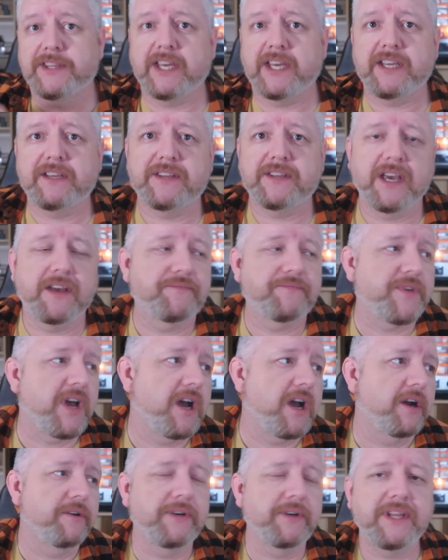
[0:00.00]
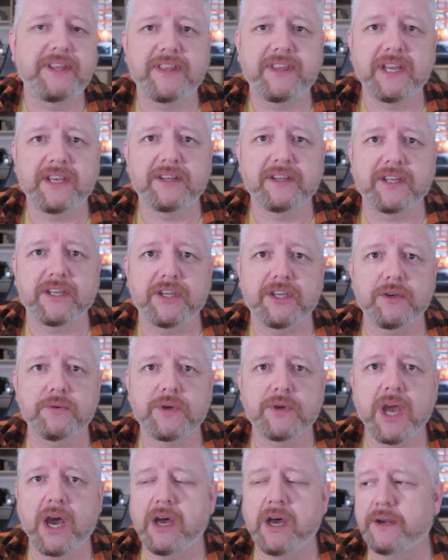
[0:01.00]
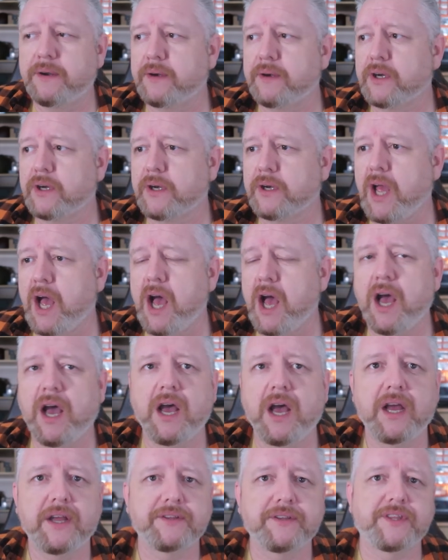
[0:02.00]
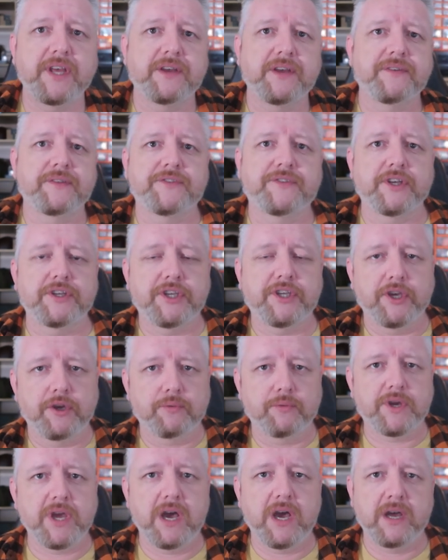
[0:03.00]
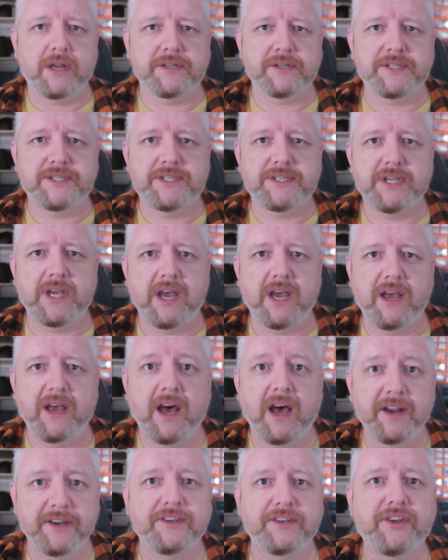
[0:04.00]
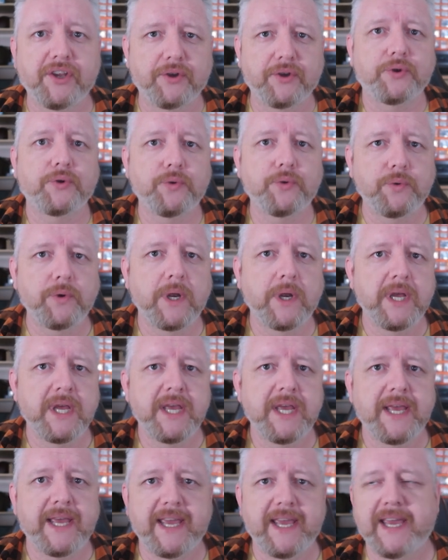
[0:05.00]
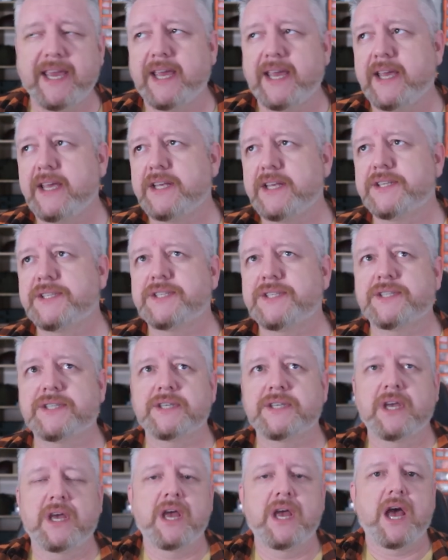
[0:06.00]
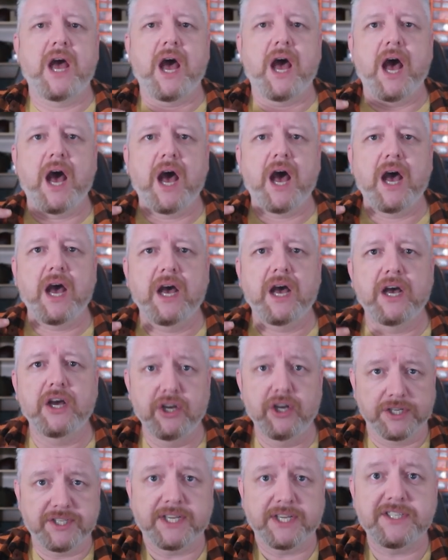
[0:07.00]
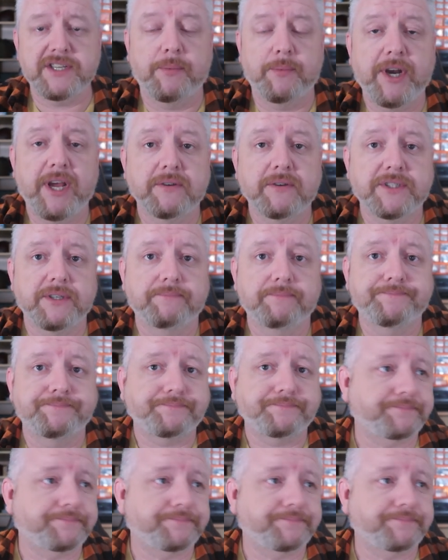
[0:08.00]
The the, the only thing that you can't uh, the, that you can't uh, undo is uh, hurting someone else.